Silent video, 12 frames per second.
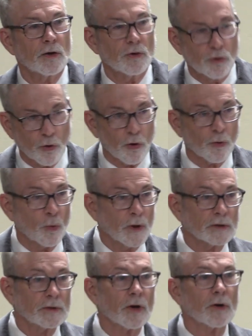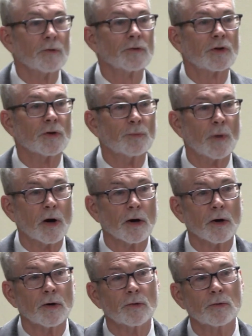nor will go
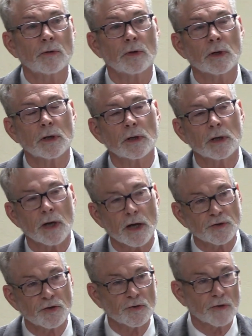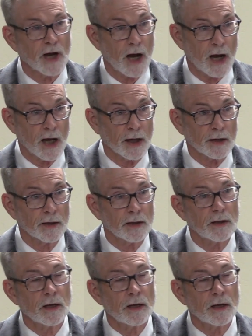tomorrow unto God